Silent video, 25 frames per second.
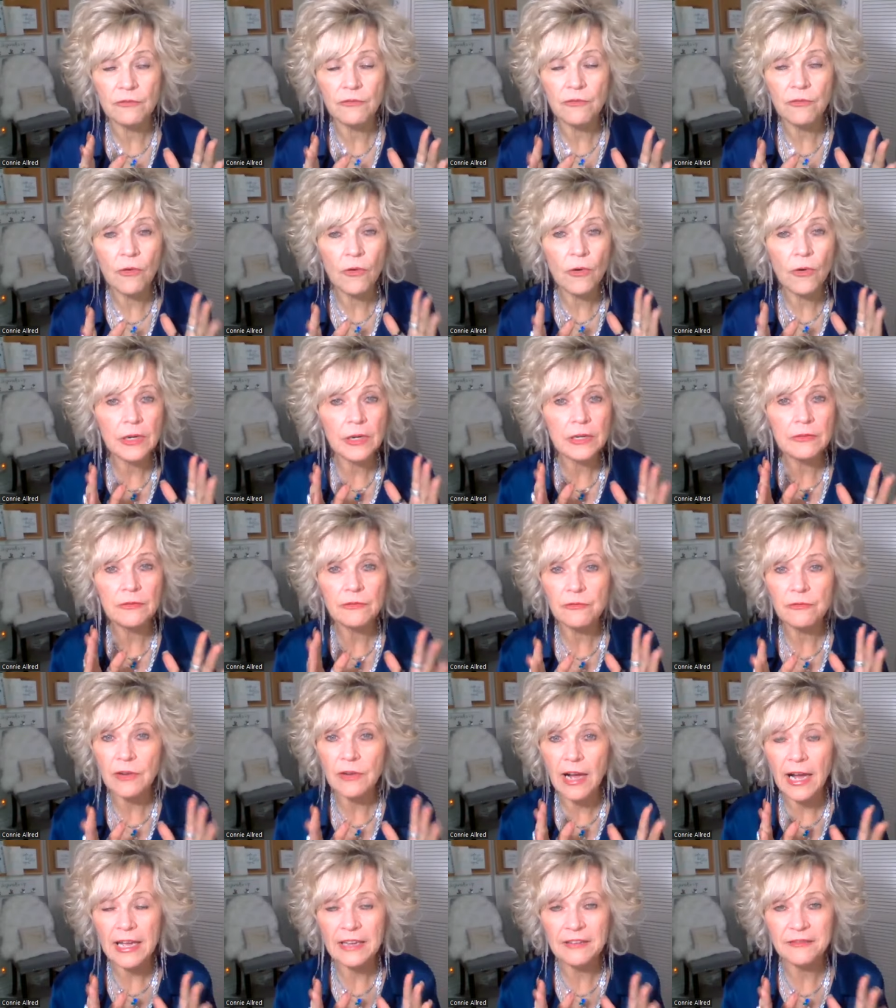
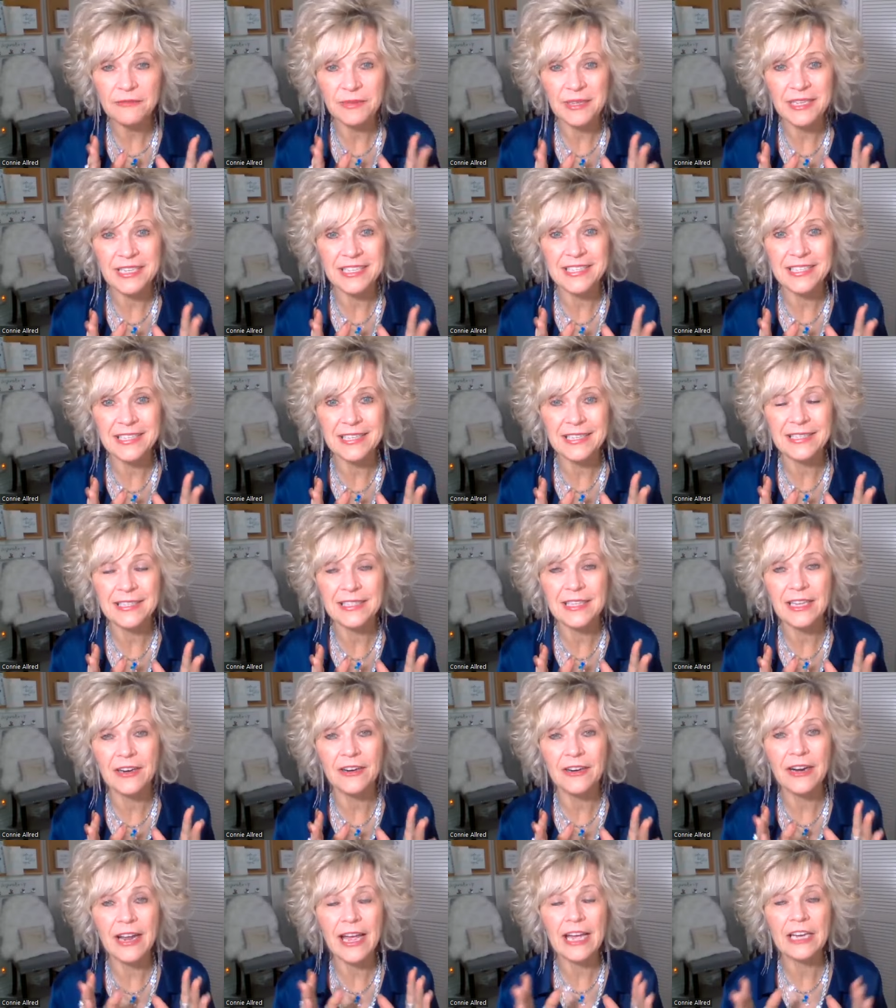45 pieces
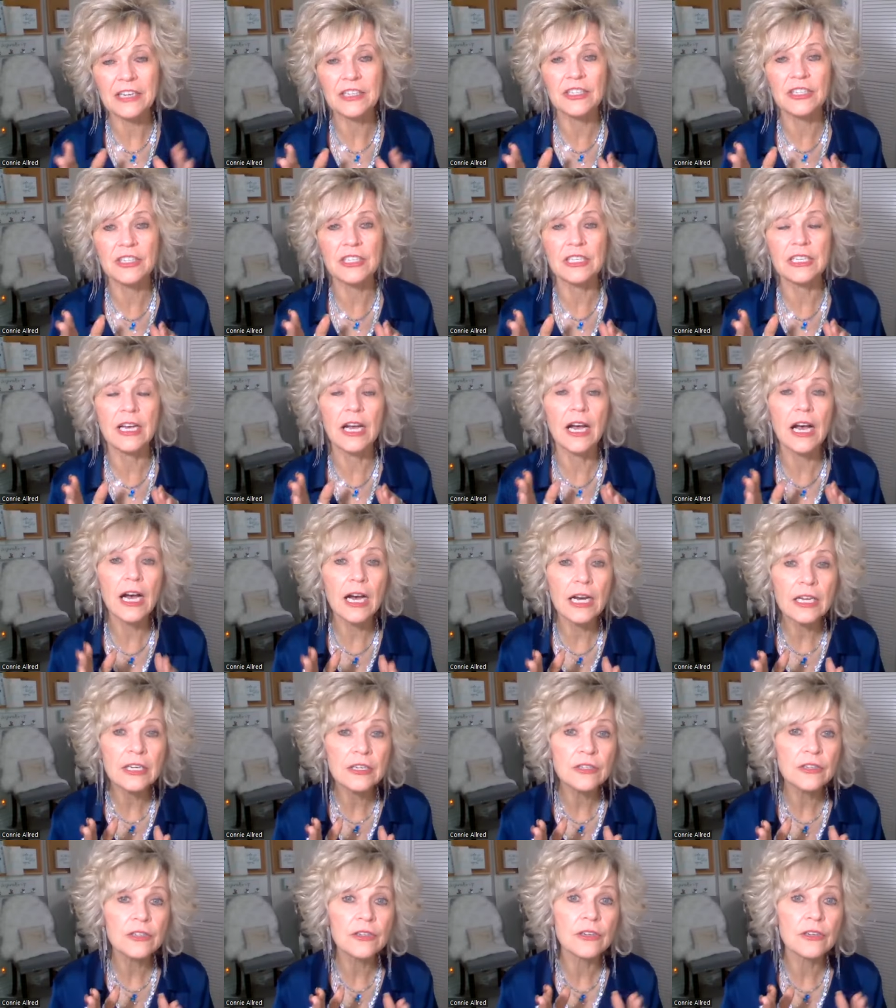that are actually
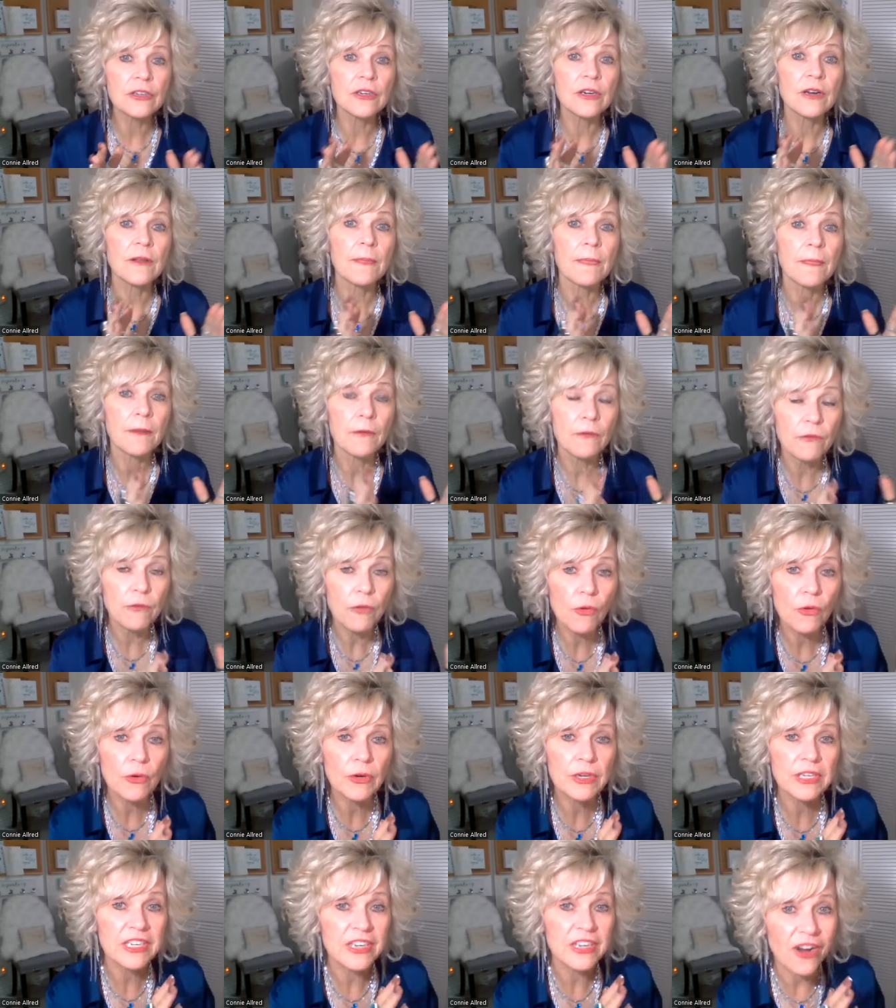under
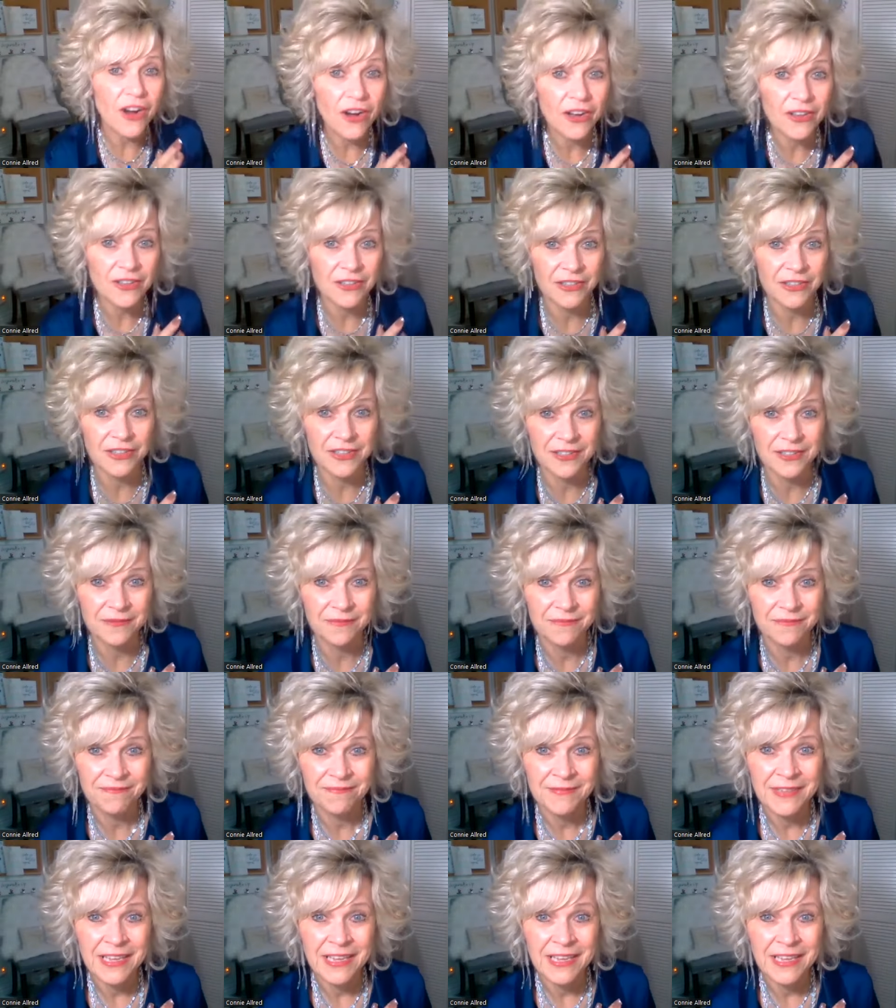$40.